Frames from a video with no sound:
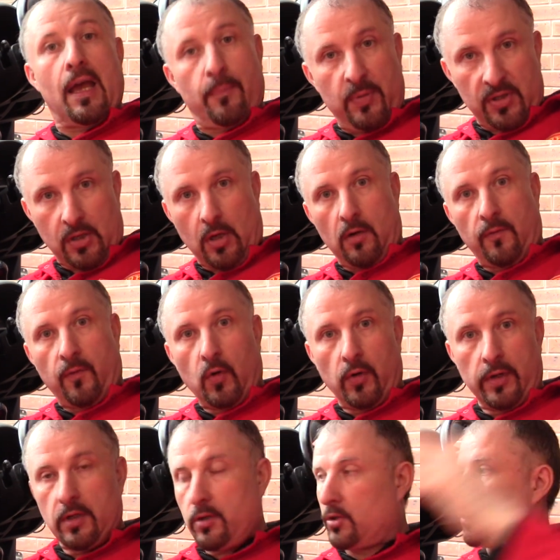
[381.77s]
episode for
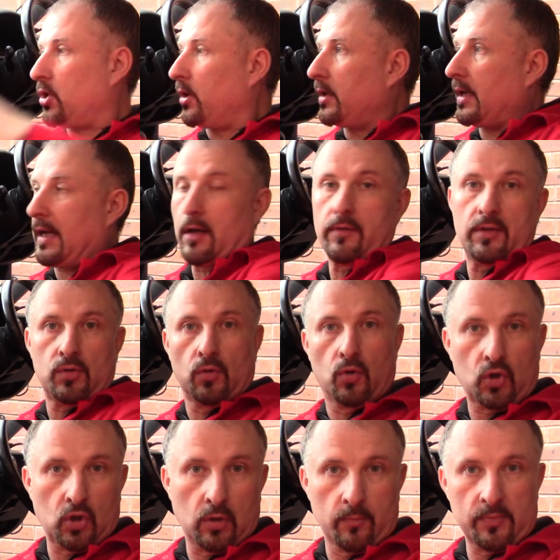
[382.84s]
you and showing you how this all
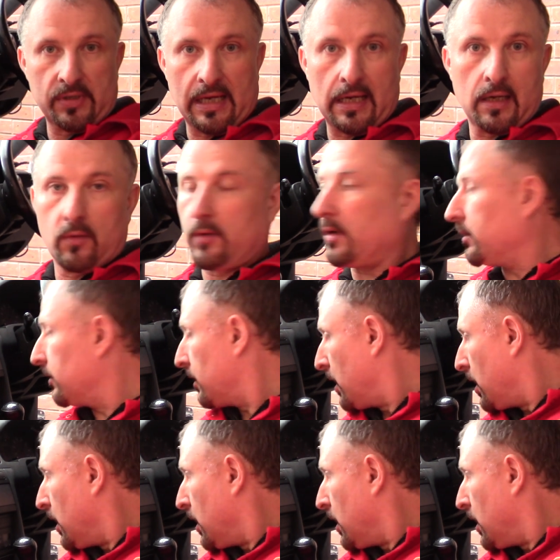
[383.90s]
comes out and